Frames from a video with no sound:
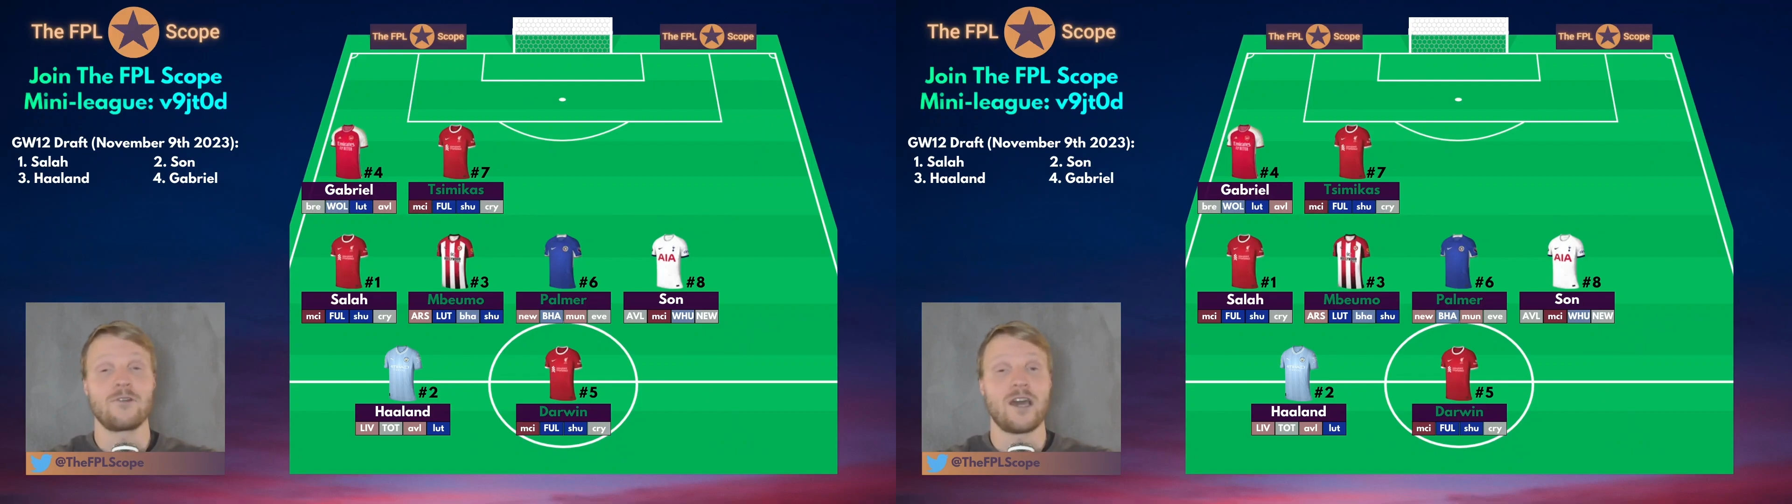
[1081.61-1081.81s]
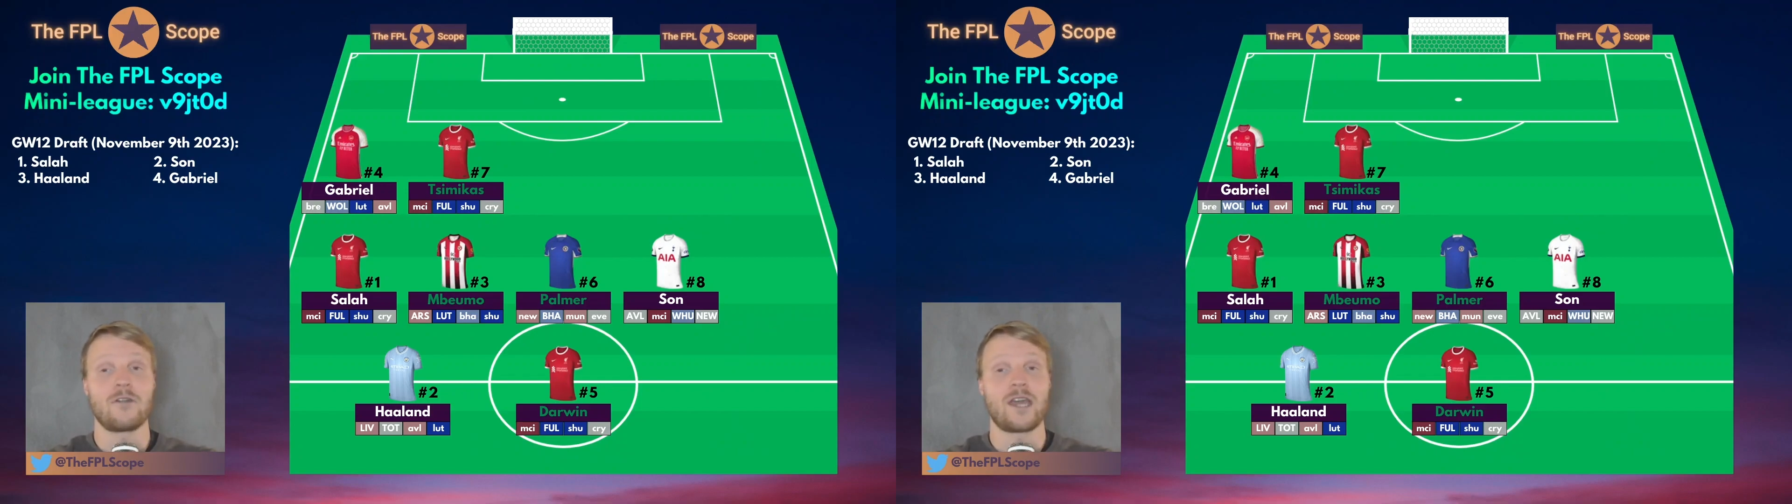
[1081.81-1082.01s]

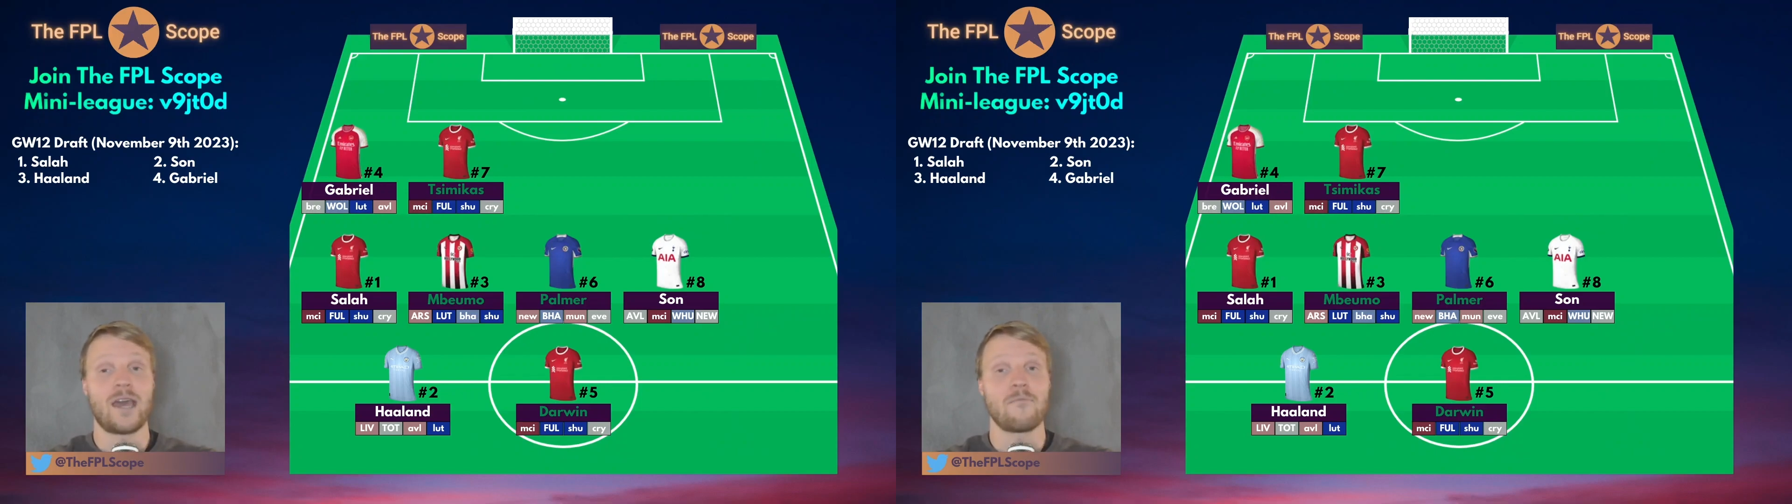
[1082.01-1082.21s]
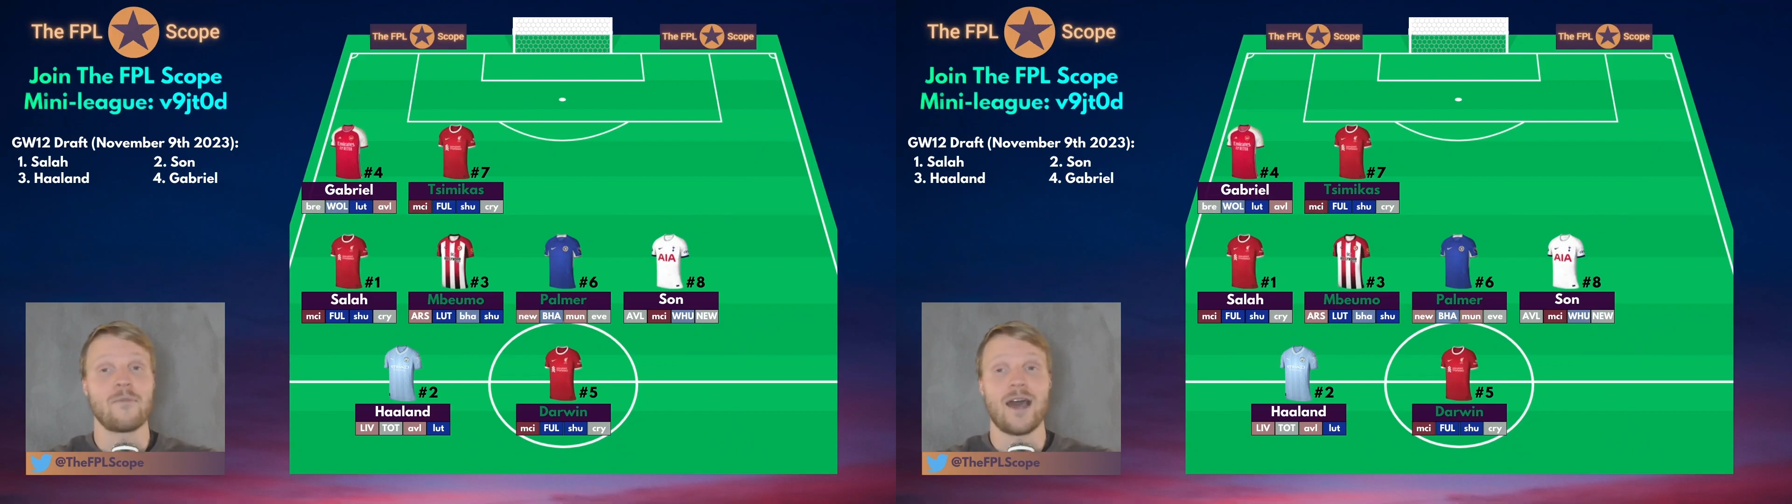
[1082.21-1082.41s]
doubting
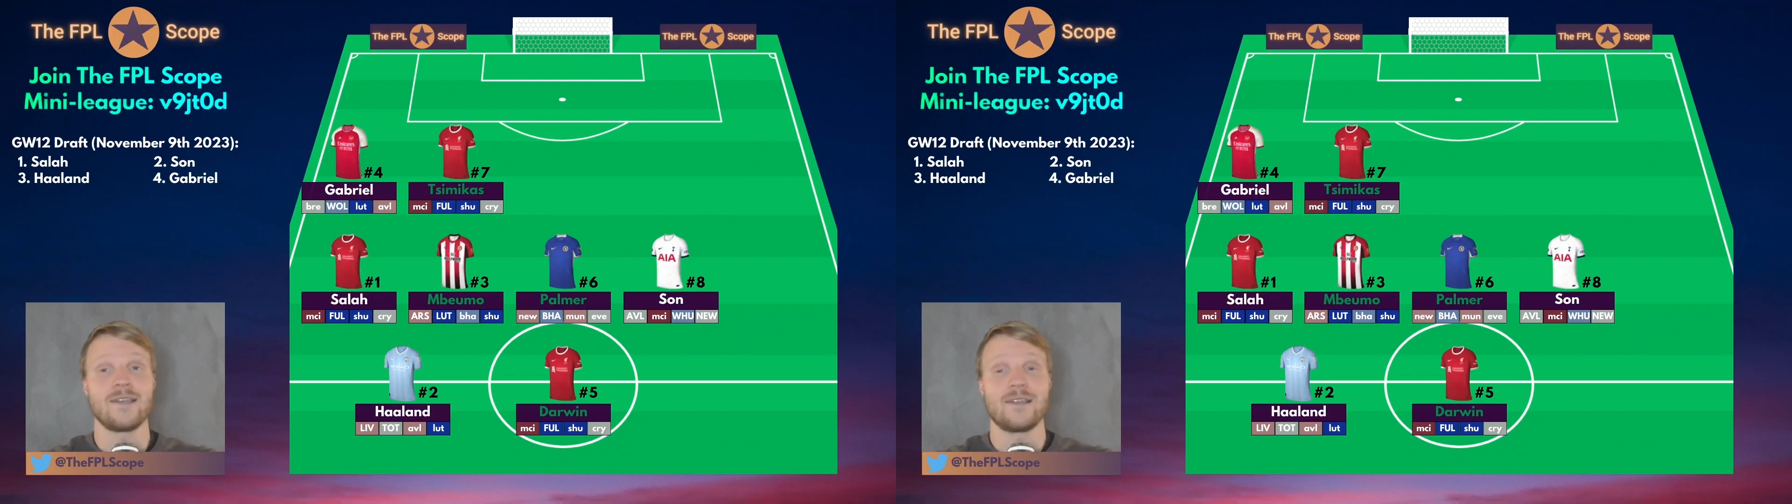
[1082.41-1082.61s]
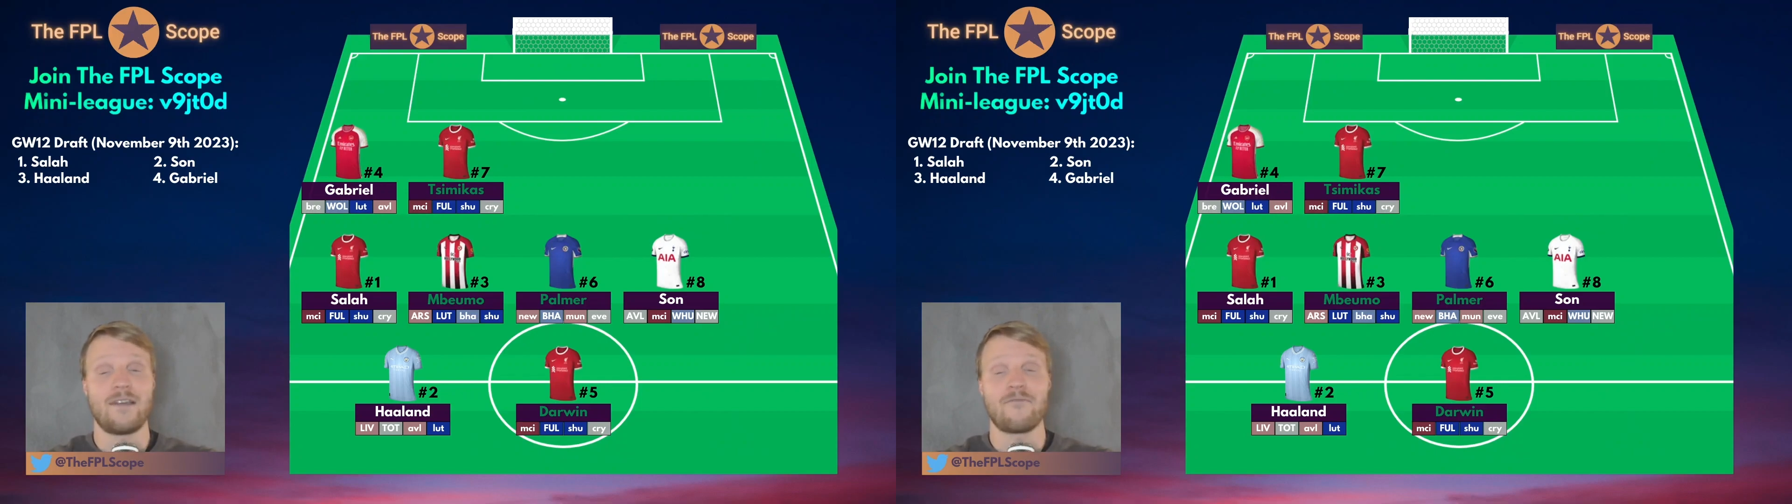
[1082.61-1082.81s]
him
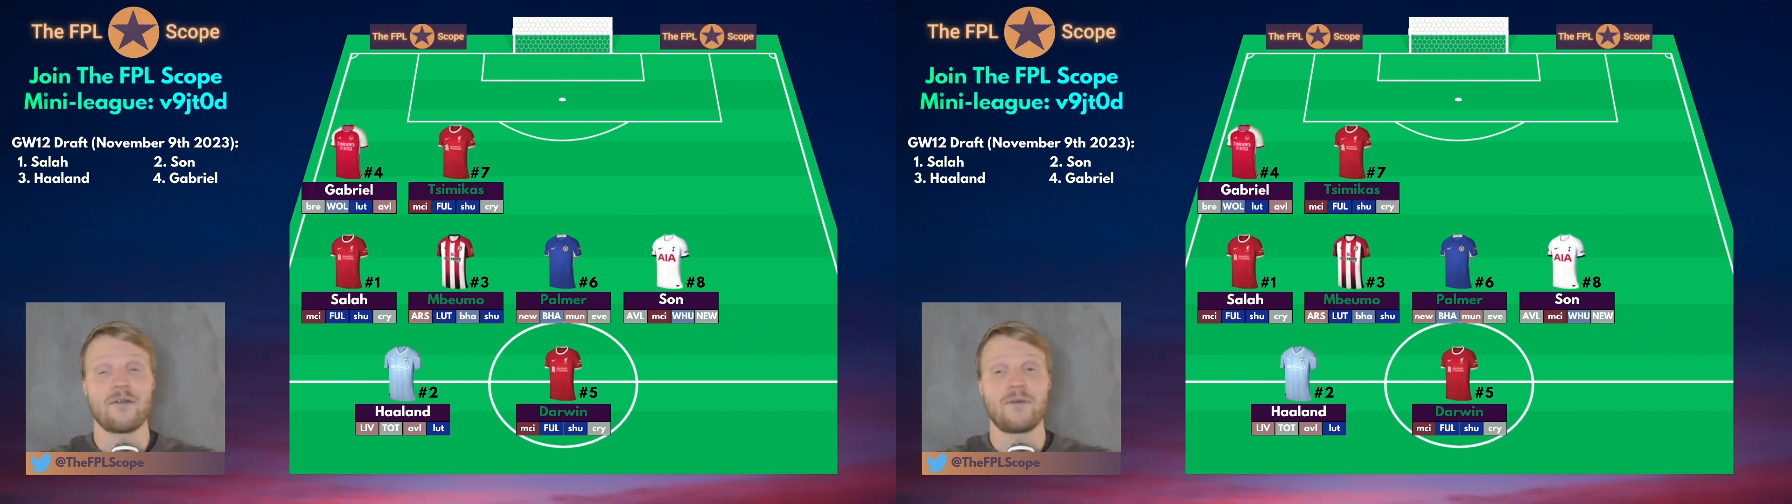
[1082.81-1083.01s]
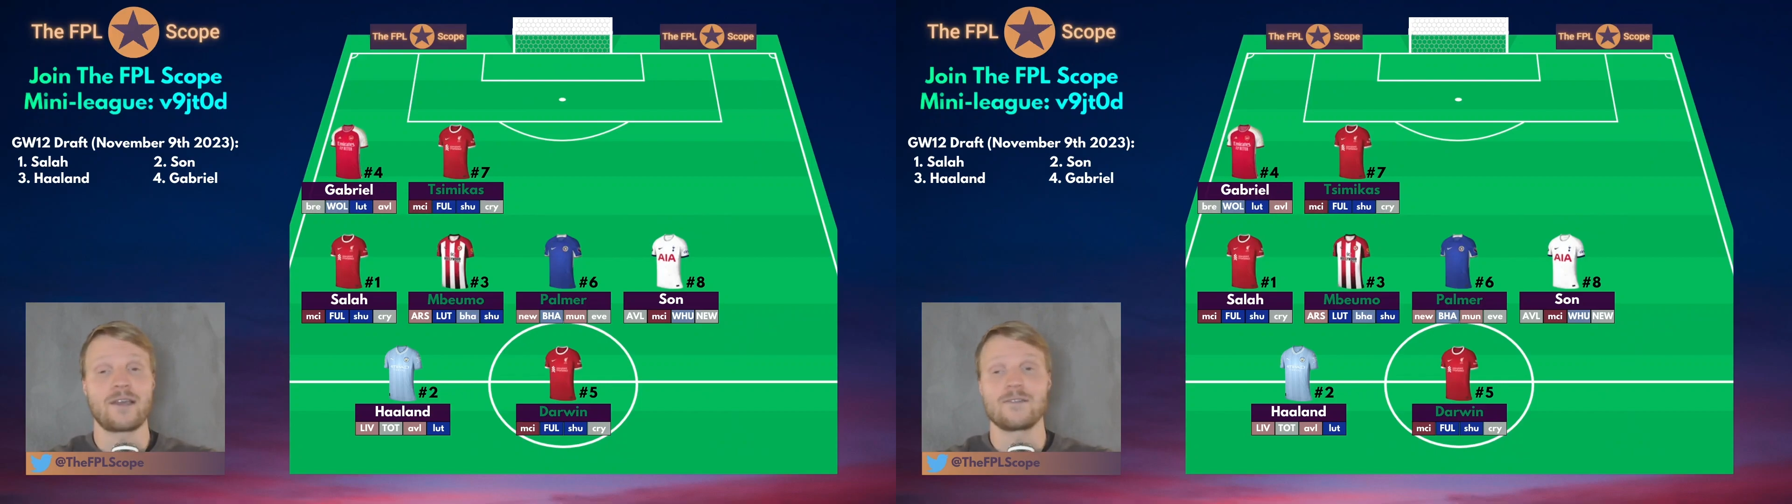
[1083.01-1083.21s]
as an FPL pick.